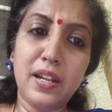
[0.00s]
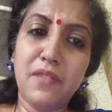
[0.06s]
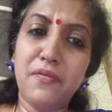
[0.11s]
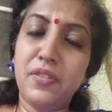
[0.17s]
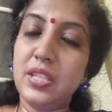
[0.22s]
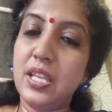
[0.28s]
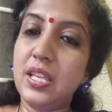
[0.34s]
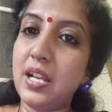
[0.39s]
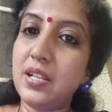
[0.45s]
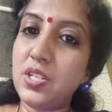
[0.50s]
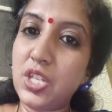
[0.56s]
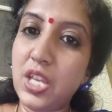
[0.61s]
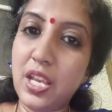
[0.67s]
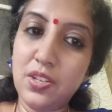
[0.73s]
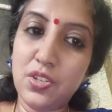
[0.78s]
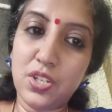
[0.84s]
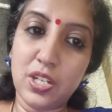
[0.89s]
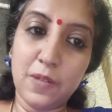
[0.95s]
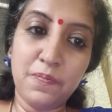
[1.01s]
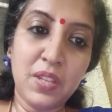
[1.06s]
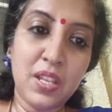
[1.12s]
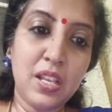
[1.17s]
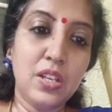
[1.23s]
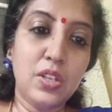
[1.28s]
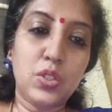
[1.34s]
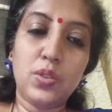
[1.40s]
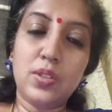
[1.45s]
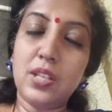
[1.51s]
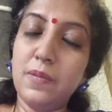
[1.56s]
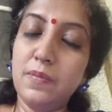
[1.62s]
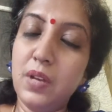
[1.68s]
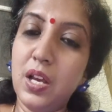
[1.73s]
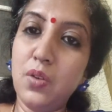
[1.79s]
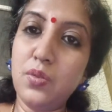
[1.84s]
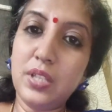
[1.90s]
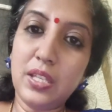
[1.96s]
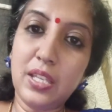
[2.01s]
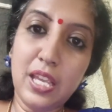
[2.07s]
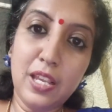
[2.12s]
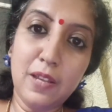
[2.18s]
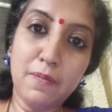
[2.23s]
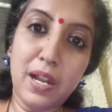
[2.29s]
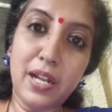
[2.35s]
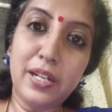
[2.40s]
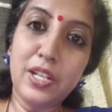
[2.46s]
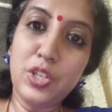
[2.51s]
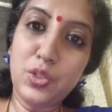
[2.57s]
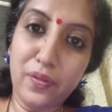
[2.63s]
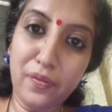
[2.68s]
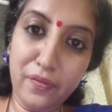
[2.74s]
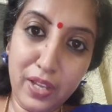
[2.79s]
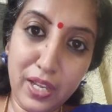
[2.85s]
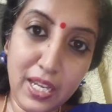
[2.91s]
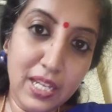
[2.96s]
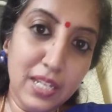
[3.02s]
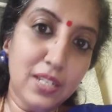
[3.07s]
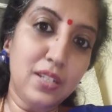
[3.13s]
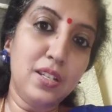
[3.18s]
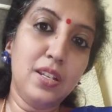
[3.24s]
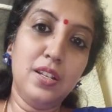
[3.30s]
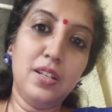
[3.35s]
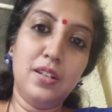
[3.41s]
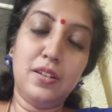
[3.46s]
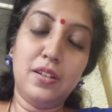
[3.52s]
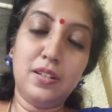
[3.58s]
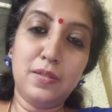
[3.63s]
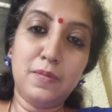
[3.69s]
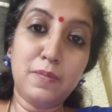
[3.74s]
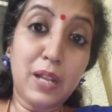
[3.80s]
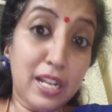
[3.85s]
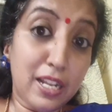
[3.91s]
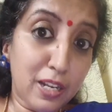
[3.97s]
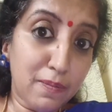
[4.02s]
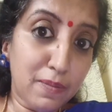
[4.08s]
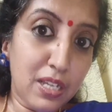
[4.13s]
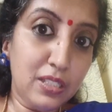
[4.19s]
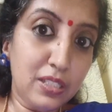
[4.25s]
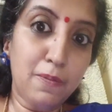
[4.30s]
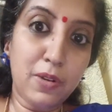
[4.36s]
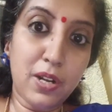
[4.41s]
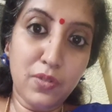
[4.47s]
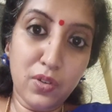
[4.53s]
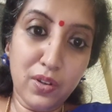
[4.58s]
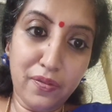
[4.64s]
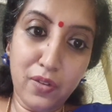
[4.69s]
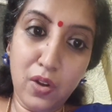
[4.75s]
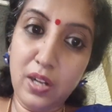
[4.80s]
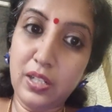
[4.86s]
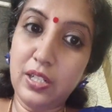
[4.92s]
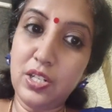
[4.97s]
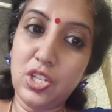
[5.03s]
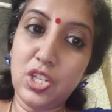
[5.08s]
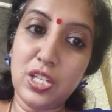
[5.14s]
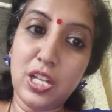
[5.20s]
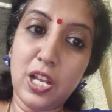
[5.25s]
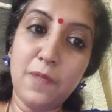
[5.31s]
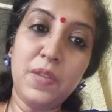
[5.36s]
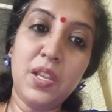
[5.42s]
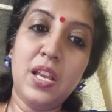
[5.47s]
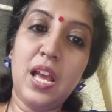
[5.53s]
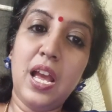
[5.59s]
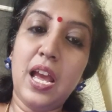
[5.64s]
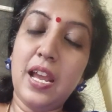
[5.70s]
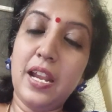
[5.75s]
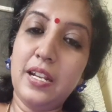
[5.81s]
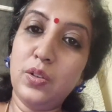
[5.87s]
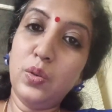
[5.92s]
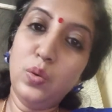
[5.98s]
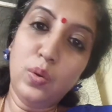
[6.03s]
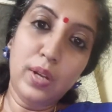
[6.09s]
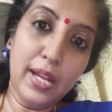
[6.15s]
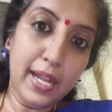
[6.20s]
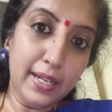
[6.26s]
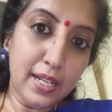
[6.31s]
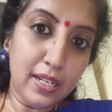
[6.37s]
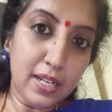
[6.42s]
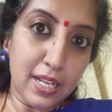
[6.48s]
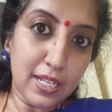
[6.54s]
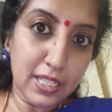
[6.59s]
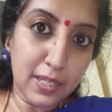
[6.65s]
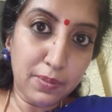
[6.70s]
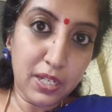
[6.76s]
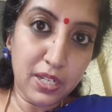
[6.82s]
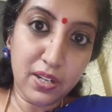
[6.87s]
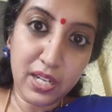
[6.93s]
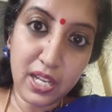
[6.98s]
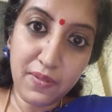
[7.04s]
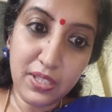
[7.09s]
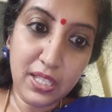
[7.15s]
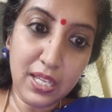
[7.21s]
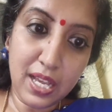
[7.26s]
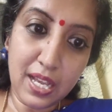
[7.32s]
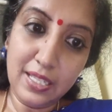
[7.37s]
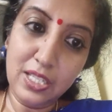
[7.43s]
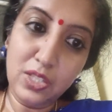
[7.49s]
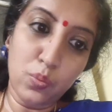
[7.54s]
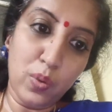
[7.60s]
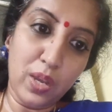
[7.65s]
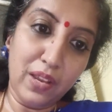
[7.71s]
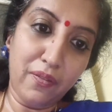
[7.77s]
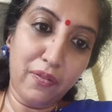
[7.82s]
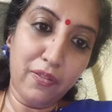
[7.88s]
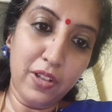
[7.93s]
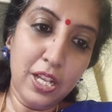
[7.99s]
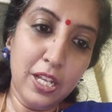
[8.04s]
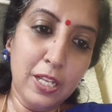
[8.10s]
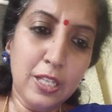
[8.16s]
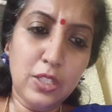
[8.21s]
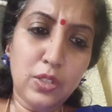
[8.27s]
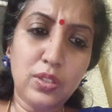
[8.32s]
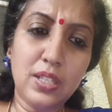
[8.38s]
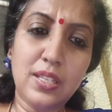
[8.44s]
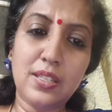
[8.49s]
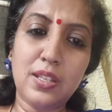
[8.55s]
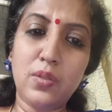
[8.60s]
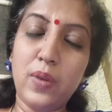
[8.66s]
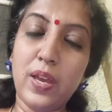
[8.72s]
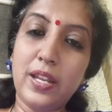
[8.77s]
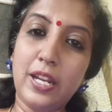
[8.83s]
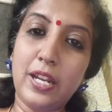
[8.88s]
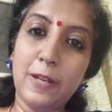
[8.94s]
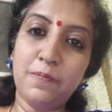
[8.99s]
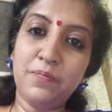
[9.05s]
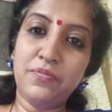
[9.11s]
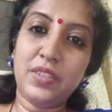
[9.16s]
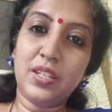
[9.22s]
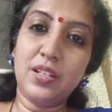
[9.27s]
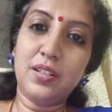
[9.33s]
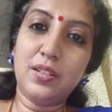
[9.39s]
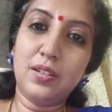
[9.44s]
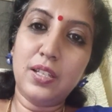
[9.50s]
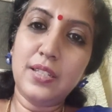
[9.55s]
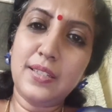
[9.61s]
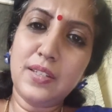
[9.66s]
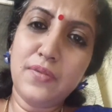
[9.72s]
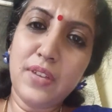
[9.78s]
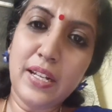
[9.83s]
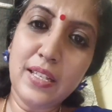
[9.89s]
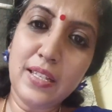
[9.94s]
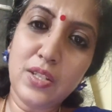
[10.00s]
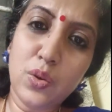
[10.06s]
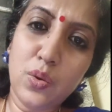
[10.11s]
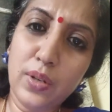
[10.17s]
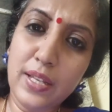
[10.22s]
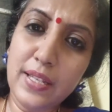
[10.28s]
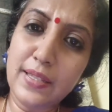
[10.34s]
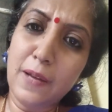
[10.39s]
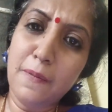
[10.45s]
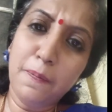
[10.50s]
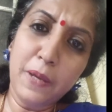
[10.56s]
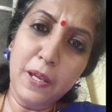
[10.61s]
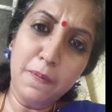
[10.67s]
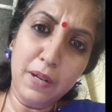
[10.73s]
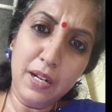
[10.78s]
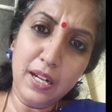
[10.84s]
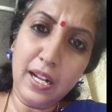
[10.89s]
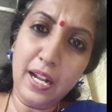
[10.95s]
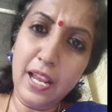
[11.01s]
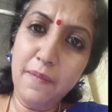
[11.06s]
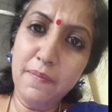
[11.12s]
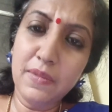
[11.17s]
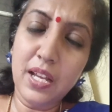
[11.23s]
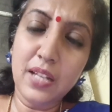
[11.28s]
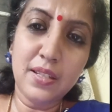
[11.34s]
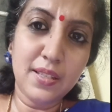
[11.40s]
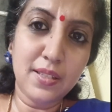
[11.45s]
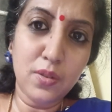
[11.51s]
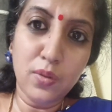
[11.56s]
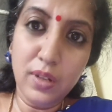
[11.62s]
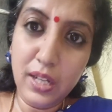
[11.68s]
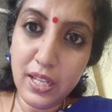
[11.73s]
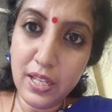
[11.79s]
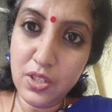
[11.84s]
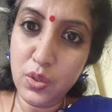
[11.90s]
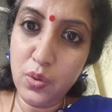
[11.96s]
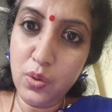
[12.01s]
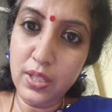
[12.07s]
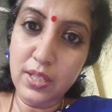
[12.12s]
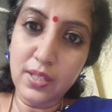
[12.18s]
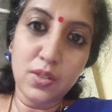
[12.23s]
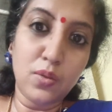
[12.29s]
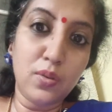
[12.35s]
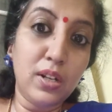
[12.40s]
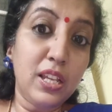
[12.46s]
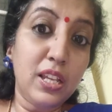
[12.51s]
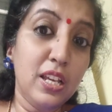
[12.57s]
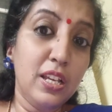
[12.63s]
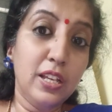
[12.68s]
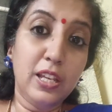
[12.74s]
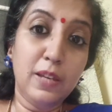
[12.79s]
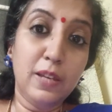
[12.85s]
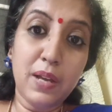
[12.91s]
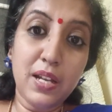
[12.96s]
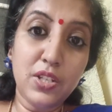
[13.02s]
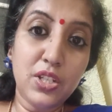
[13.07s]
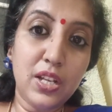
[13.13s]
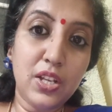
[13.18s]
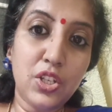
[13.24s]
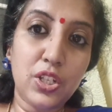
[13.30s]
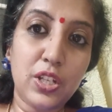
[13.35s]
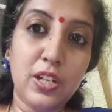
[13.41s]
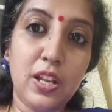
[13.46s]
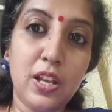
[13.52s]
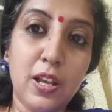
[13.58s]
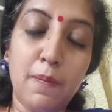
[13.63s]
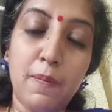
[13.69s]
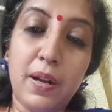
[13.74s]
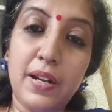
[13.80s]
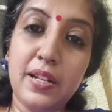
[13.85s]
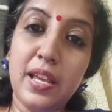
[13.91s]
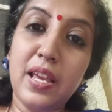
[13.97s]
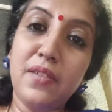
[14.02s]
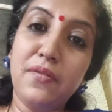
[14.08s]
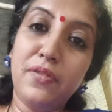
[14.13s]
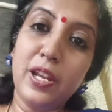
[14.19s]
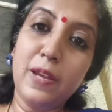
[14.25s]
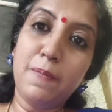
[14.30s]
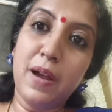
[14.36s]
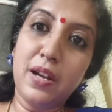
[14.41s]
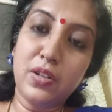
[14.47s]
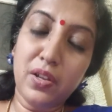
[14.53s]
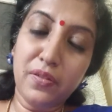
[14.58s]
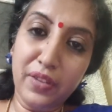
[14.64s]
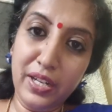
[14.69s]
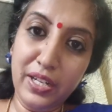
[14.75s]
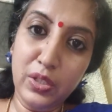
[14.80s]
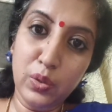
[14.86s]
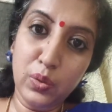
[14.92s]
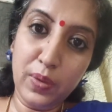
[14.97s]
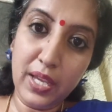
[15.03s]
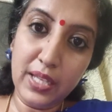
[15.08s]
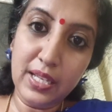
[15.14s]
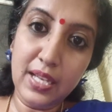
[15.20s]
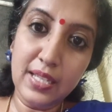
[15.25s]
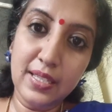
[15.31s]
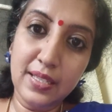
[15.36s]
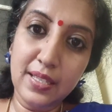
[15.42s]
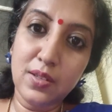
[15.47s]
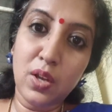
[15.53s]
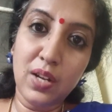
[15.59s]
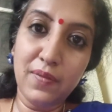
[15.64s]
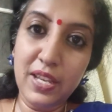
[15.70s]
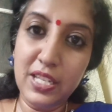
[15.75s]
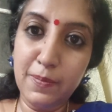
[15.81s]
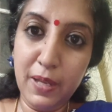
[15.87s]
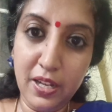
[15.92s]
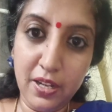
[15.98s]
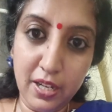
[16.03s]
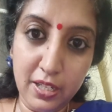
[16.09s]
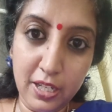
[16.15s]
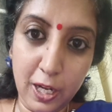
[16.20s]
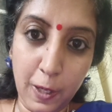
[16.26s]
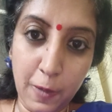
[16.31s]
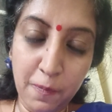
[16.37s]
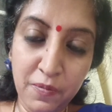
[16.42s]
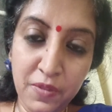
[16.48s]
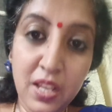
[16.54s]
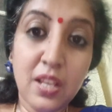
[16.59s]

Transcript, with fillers: everything had changed. So somehow the king managed to find uh, Balarama, the brother of Lord Krishna, and who later accepted Revati as his wife. So this is a very uh, it's a very story. Some people claim that this is only a story, this is only imagination, but in every part of Hindu Vedas, this has always been written.